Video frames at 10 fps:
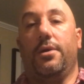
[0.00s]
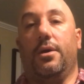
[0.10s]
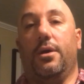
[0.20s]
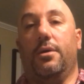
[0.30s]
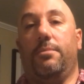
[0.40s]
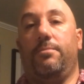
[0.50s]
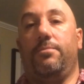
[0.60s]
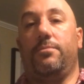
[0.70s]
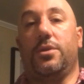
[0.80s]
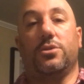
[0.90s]

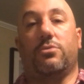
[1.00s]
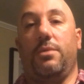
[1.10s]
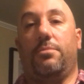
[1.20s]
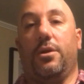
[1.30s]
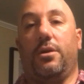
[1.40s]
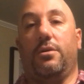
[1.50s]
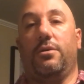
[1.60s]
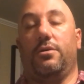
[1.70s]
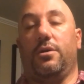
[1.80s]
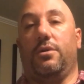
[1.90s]
But it's a great bike
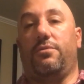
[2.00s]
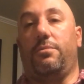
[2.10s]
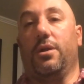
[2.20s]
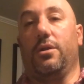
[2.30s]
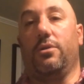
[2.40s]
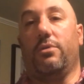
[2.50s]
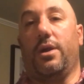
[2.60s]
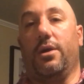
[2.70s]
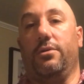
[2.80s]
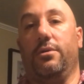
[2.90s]
for pedaling
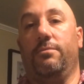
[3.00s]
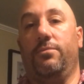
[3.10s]
around